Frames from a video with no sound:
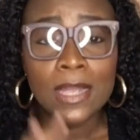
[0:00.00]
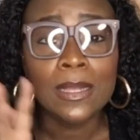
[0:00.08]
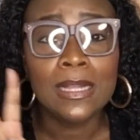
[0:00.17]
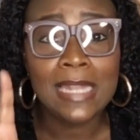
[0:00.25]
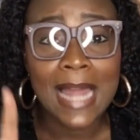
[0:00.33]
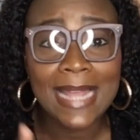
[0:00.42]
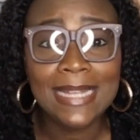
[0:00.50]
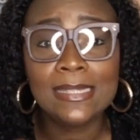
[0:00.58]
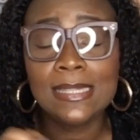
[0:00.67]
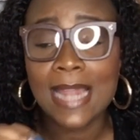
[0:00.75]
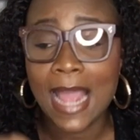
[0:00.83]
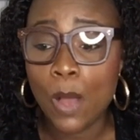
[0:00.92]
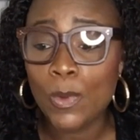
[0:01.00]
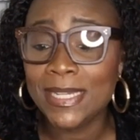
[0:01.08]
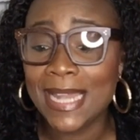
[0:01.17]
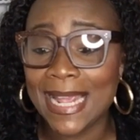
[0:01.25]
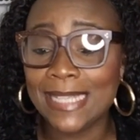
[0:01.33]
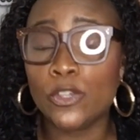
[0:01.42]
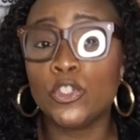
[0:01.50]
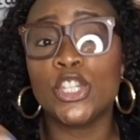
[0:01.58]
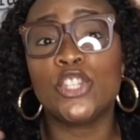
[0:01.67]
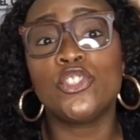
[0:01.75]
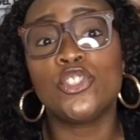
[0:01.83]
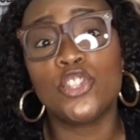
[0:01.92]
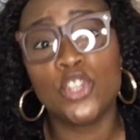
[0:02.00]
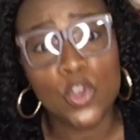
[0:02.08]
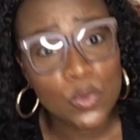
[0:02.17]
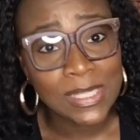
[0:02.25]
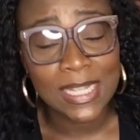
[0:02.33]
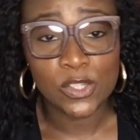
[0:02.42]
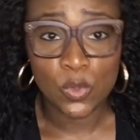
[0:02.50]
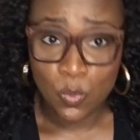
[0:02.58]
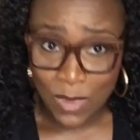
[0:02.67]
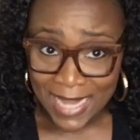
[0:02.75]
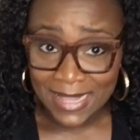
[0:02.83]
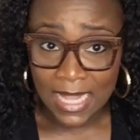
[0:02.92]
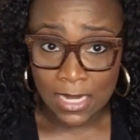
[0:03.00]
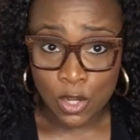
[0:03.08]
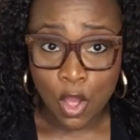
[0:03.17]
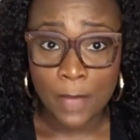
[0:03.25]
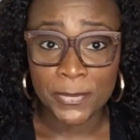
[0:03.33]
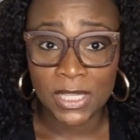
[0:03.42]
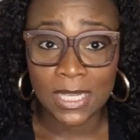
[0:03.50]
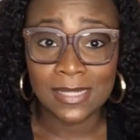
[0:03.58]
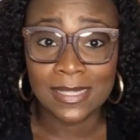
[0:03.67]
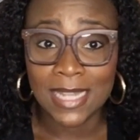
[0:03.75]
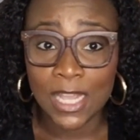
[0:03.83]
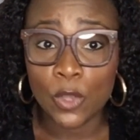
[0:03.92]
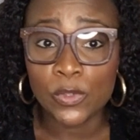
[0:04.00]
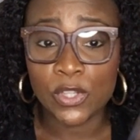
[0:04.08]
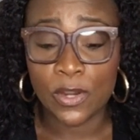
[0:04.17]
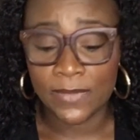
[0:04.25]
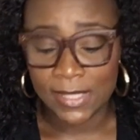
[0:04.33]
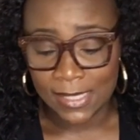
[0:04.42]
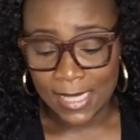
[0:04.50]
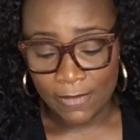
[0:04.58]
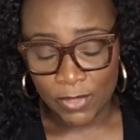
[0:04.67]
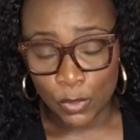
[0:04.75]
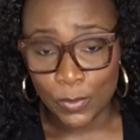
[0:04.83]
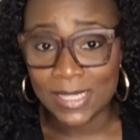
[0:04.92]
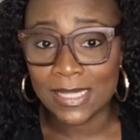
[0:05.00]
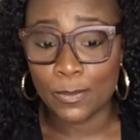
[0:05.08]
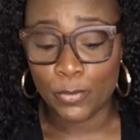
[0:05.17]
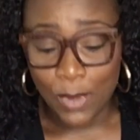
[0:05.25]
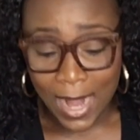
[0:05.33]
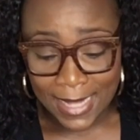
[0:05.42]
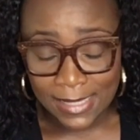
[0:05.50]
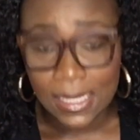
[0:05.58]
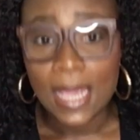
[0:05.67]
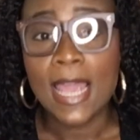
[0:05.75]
Clients nowadays are just choosing to wait that long because nail services have increased in price